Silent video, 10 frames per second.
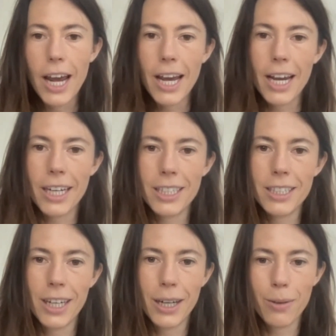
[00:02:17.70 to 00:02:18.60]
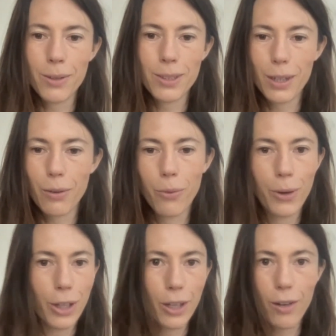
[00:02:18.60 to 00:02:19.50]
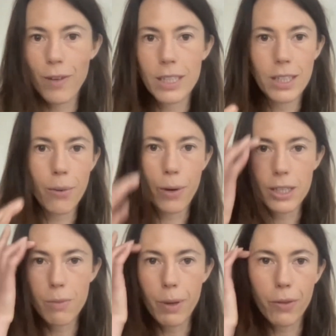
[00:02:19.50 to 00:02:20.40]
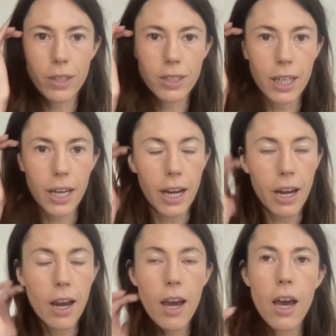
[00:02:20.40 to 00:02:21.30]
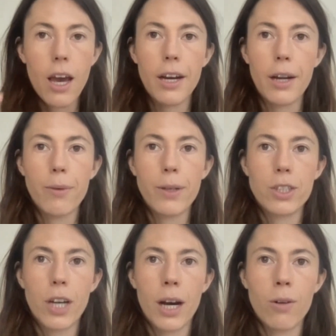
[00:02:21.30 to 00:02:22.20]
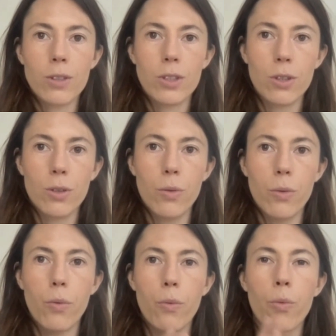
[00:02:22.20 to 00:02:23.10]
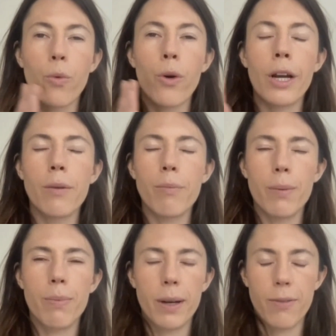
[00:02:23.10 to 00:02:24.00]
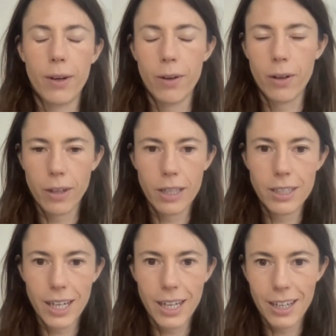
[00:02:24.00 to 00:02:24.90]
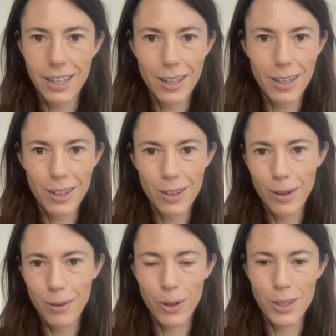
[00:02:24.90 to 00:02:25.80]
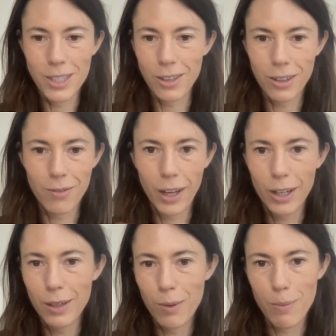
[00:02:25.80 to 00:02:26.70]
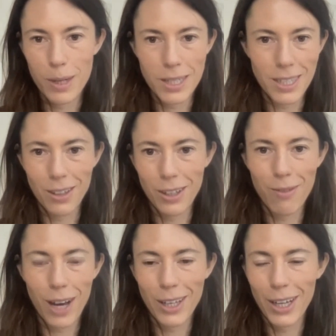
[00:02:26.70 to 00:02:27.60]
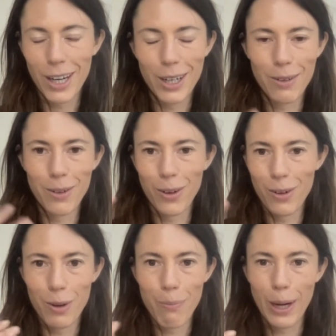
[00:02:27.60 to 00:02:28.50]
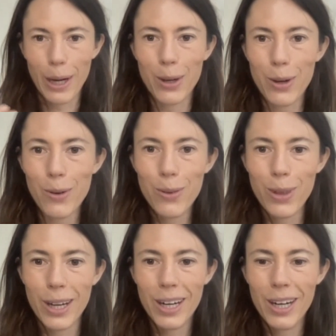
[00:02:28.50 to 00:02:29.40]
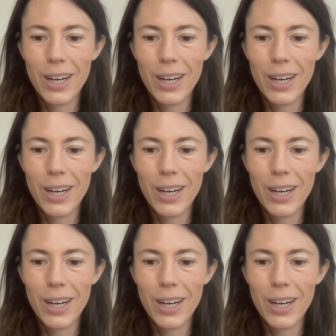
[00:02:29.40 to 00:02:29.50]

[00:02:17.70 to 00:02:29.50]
and I was like really convinced I wanted to build this thing. And I reached out to random people I found on LinkedIn that were in Silicon Valley. I'd never been to Silicon Valley. I hadn't heard of it, but I knew that,